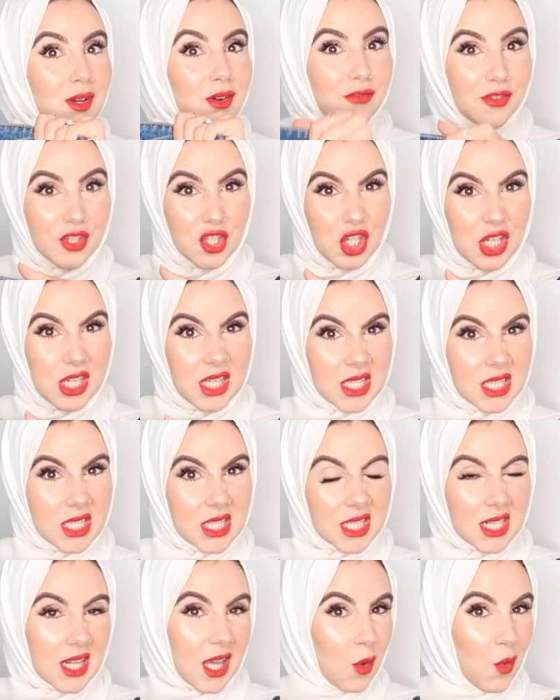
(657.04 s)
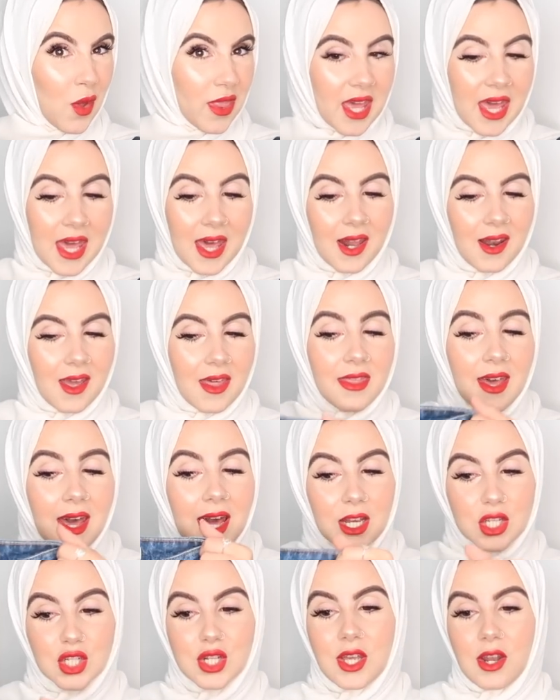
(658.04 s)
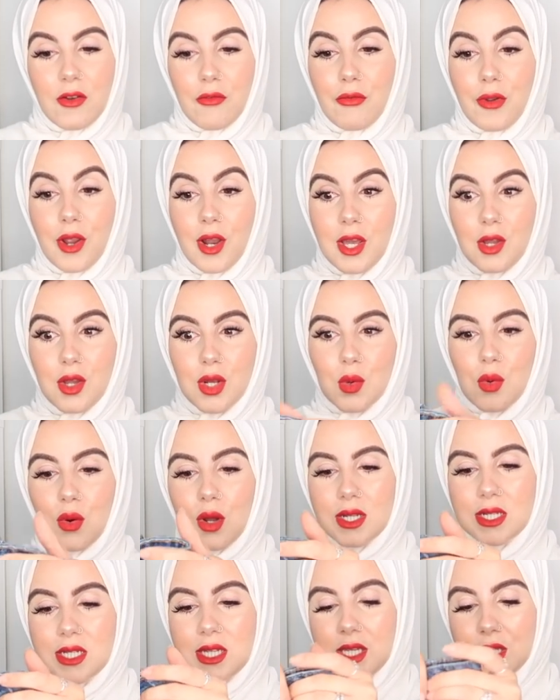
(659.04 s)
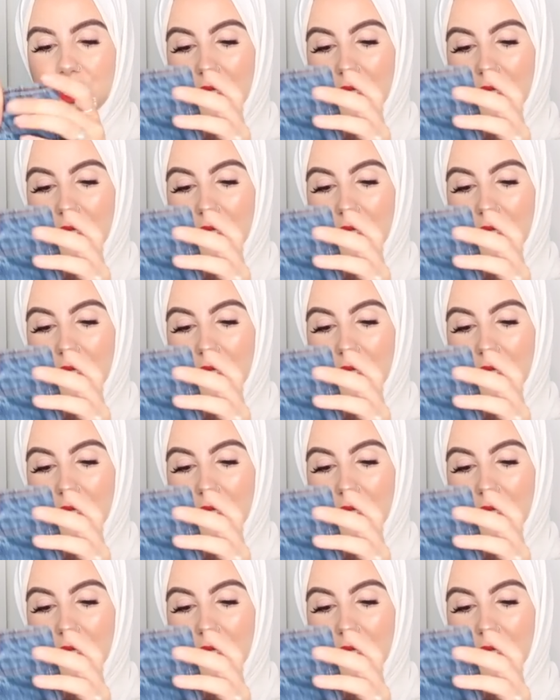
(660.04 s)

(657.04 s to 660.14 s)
for jeans, like what the hell. And they're actually in really good quality,